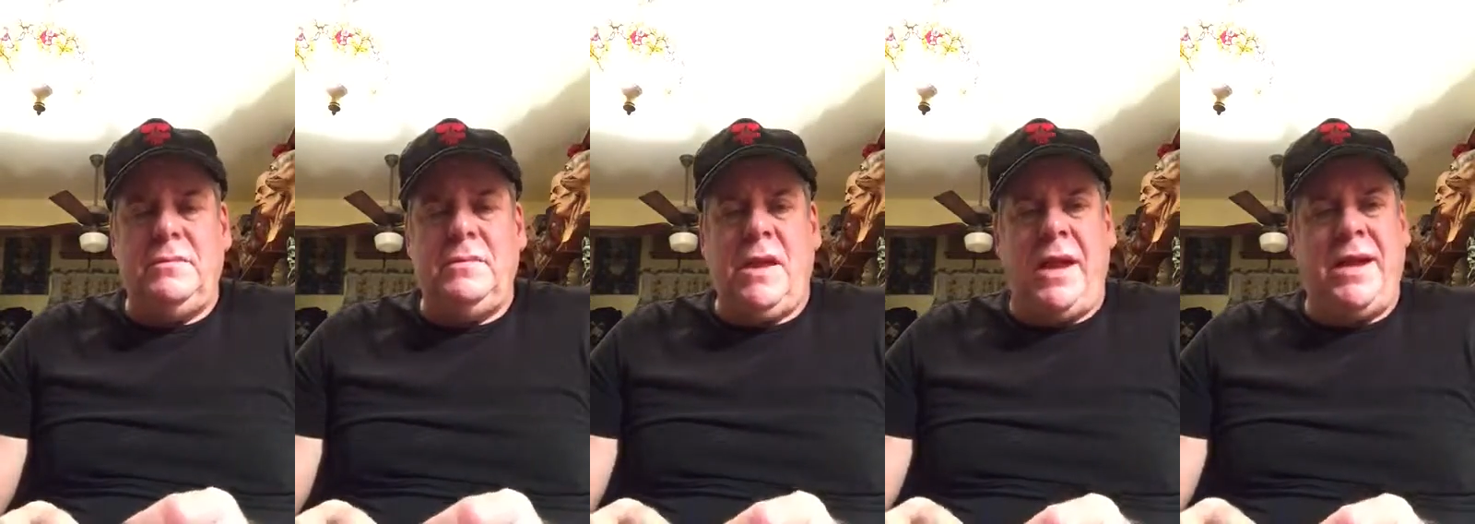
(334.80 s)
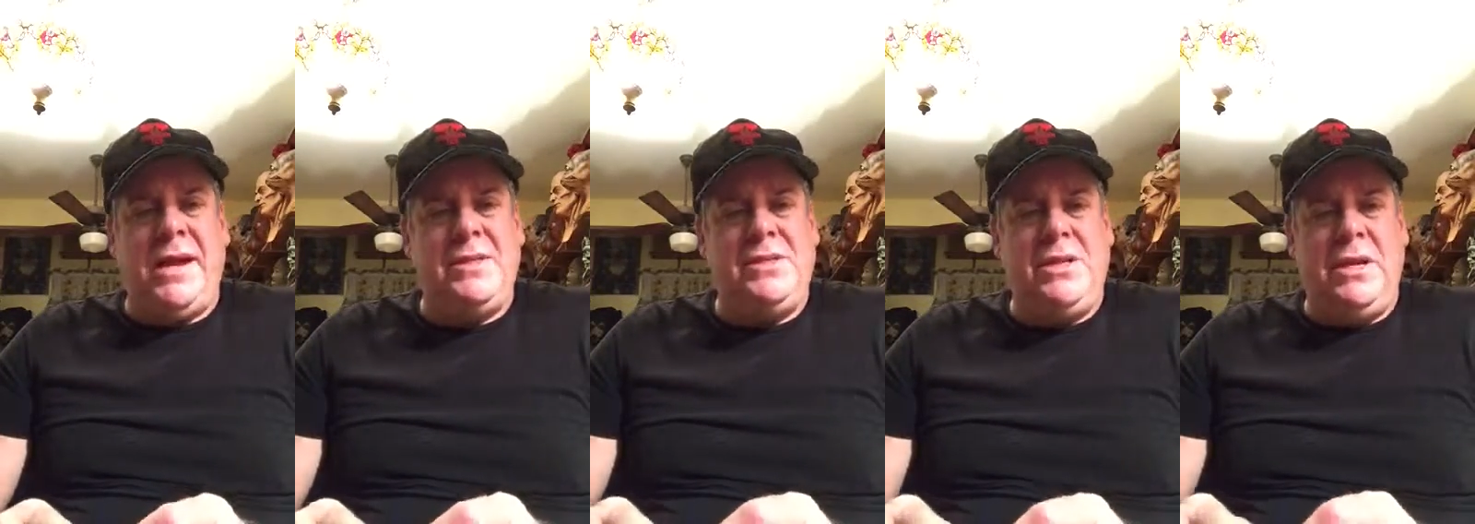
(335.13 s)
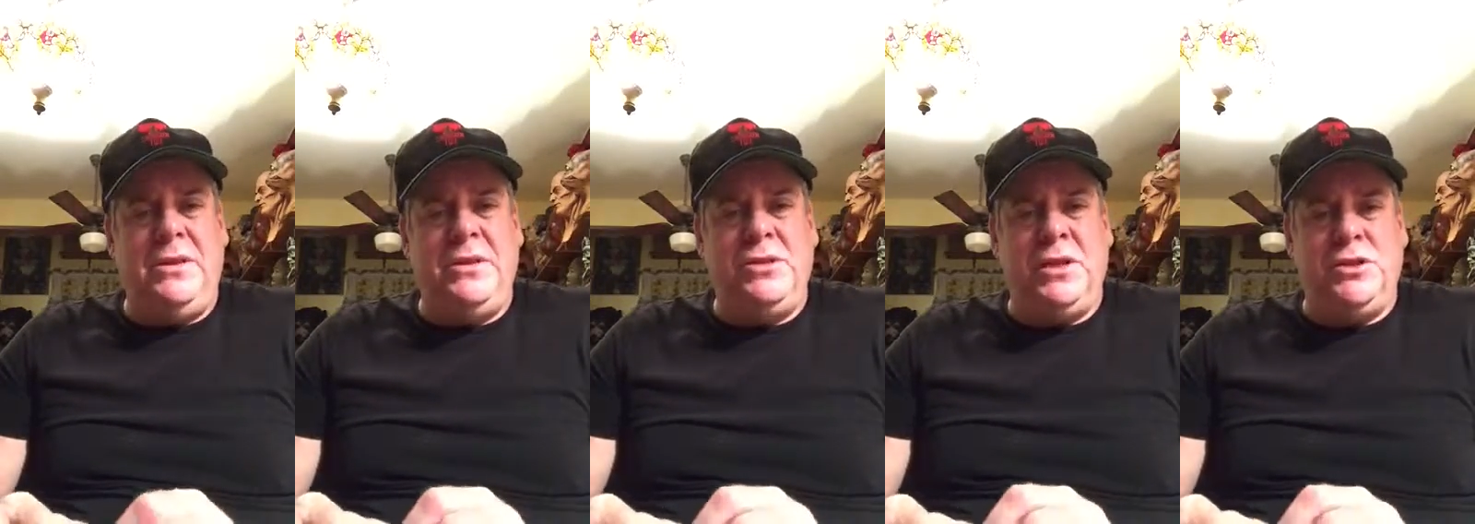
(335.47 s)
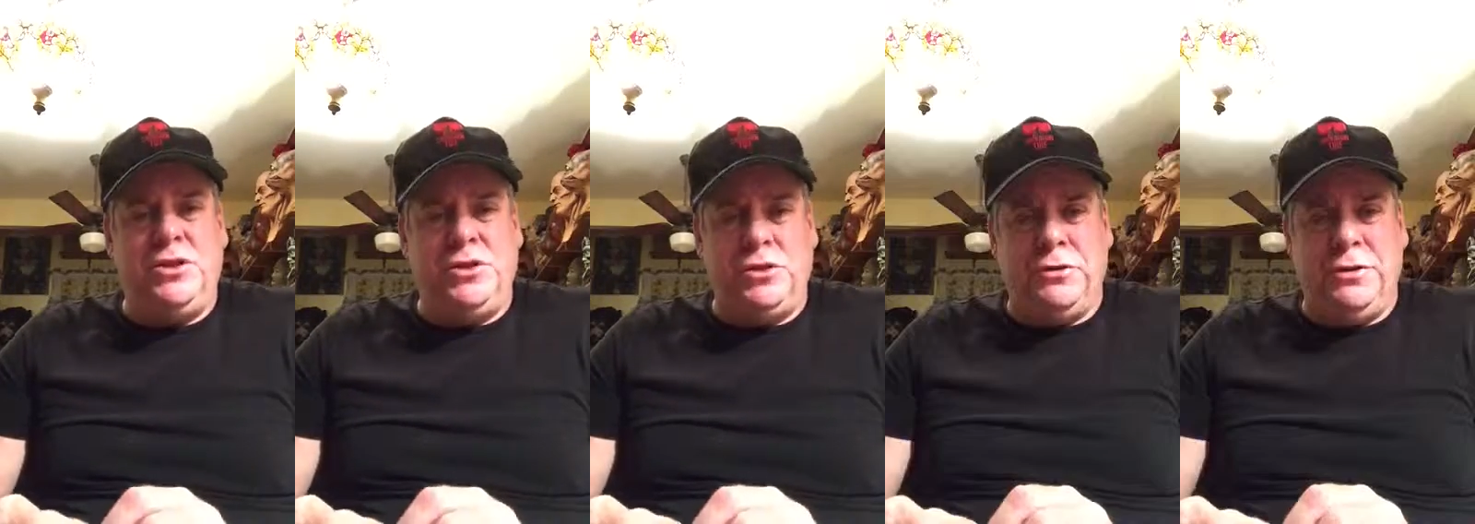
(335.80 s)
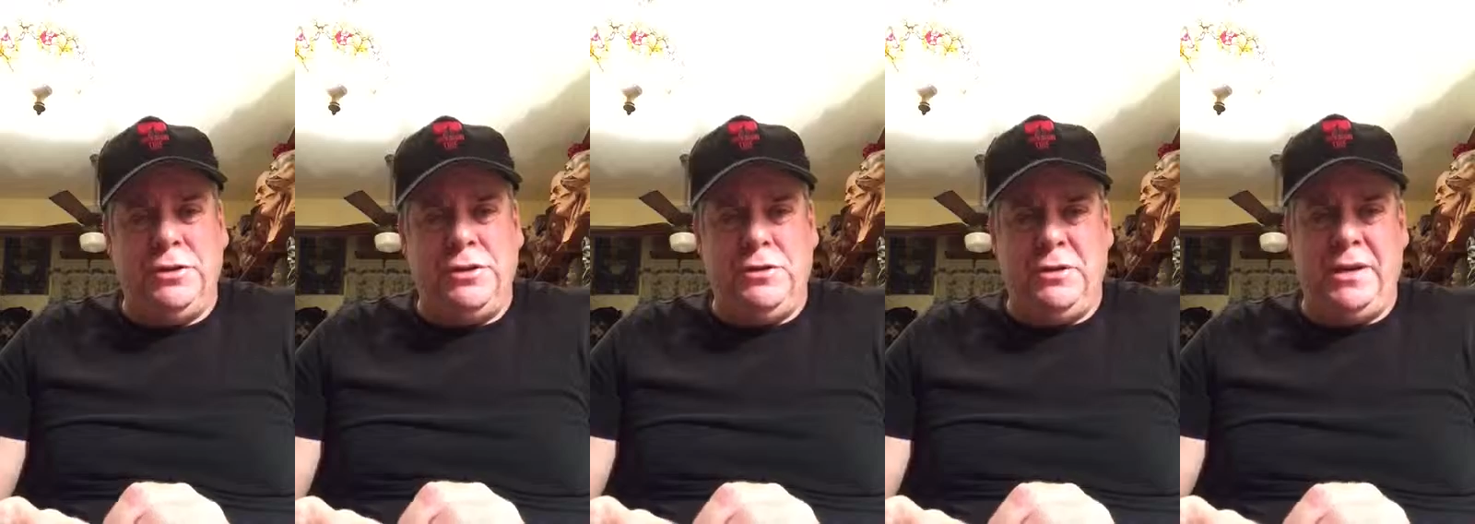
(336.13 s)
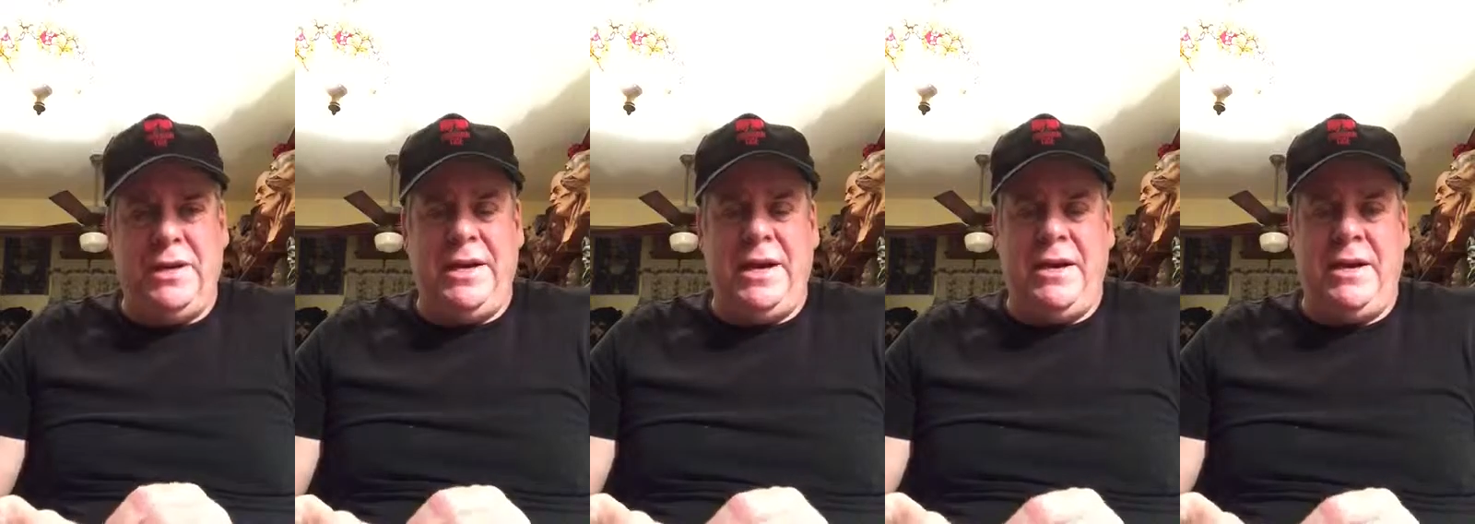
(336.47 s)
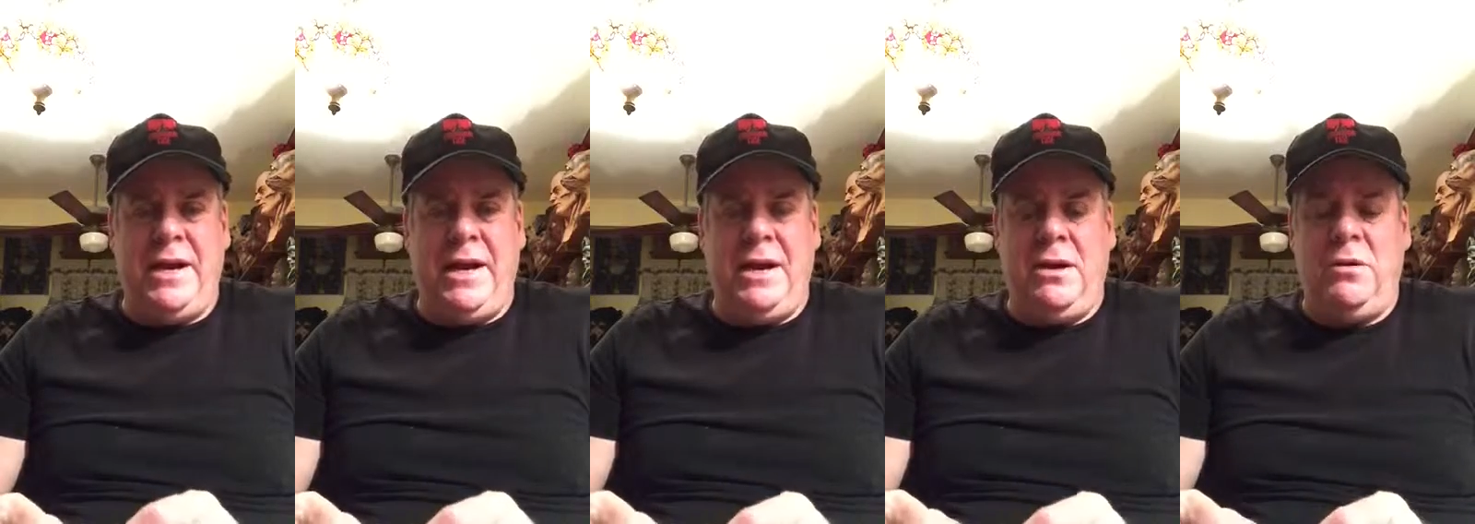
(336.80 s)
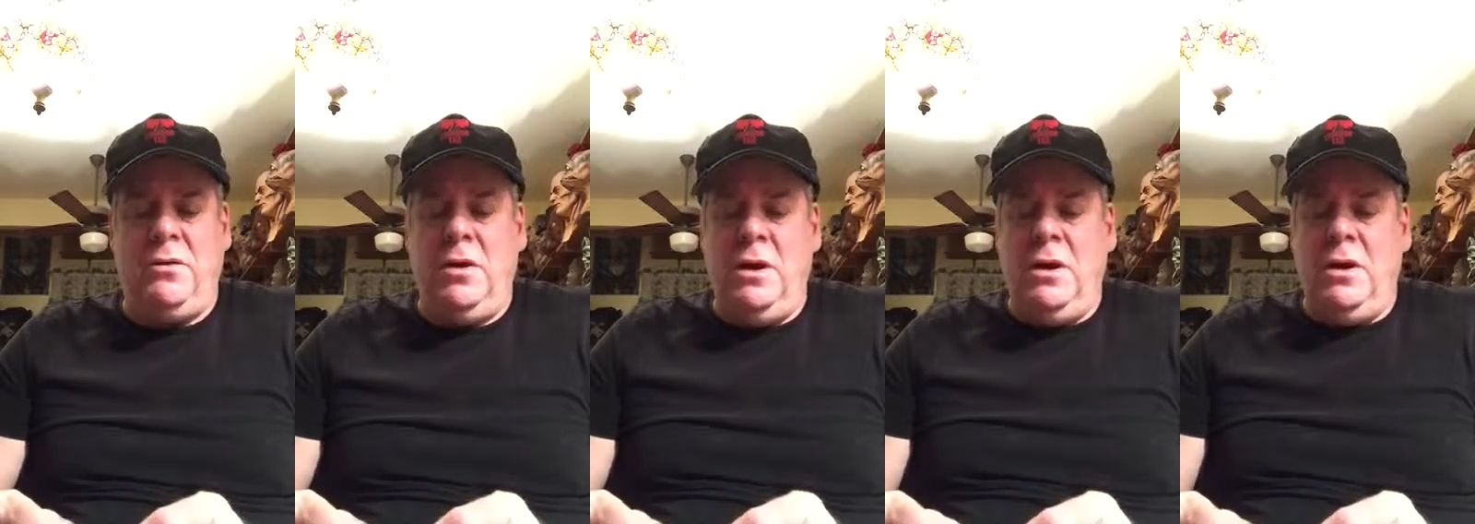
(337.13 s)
Like I said, there's insurance you can get now.